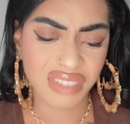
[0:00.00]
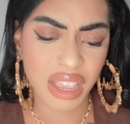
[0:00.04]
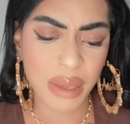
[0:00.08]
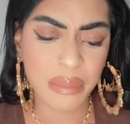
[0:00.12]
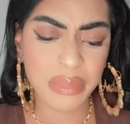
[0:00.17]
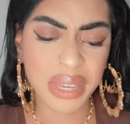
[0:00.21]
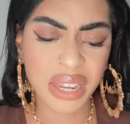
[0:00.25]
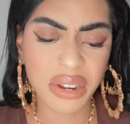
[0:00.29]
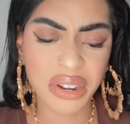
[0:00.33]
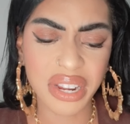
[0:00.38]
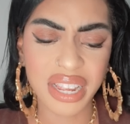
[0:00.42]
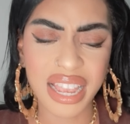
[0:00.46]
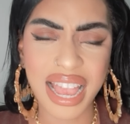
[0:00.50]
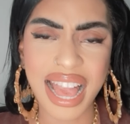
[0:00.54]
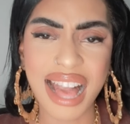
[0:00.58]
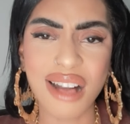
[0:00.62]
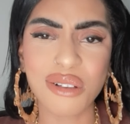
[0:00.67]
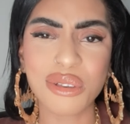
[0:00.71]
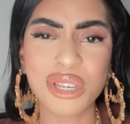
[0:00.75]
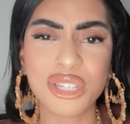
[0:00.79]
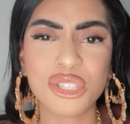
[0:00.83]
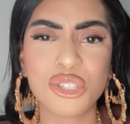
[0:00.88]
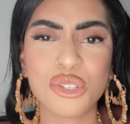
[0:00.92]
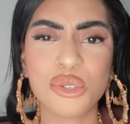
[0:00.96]
I'm hearing, how
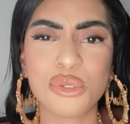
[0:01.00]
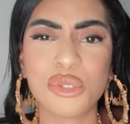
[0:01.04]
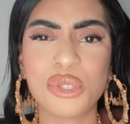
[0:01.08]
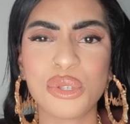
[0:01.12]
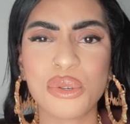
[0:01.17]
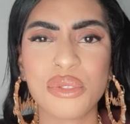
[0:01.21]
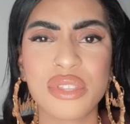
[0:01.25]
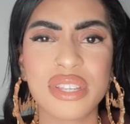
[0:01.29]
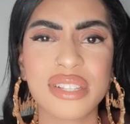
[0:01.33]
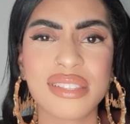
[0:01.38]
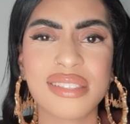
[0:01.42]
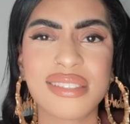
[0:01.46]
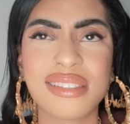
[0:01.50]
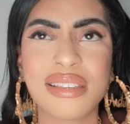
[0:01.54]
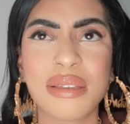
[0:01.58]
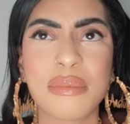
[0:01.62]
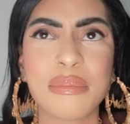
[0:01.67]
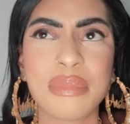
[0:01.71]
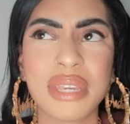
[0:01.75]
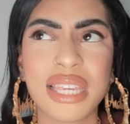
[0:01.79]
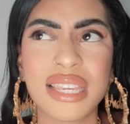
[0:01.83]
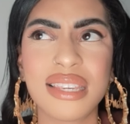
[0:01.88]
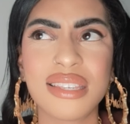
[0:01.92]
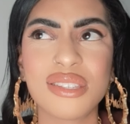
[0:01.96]
could you do this to
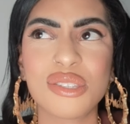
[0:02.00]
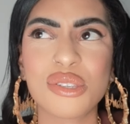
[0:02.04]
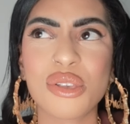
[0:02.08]
me?